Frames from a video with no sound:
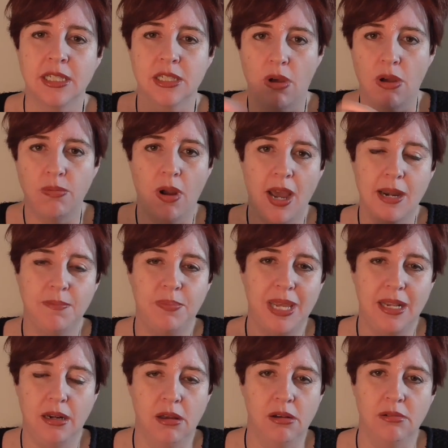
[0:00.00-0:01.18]
So I'll write a
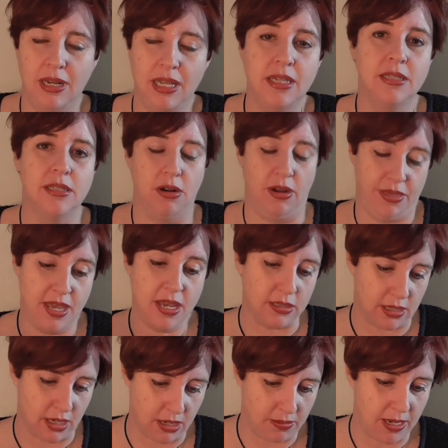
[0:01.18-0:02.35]
big long list. I think
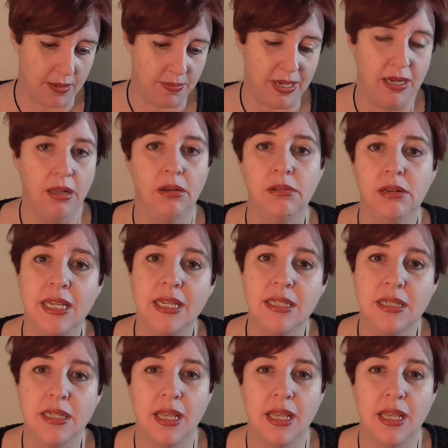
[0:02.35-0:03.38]
it's going to be a big long list,